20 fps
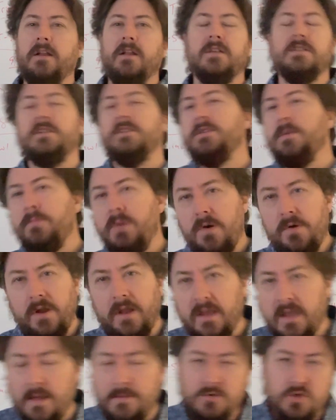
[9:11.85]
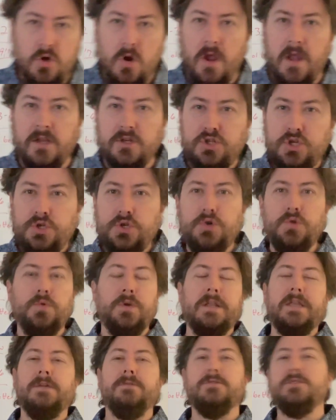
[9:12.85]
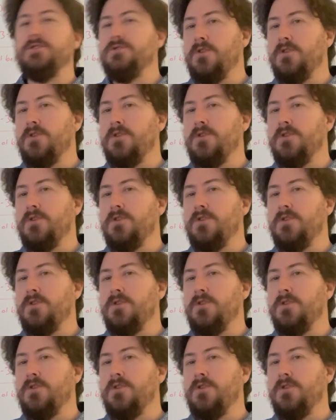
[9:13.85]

because his opponent kept drawing 2 when he was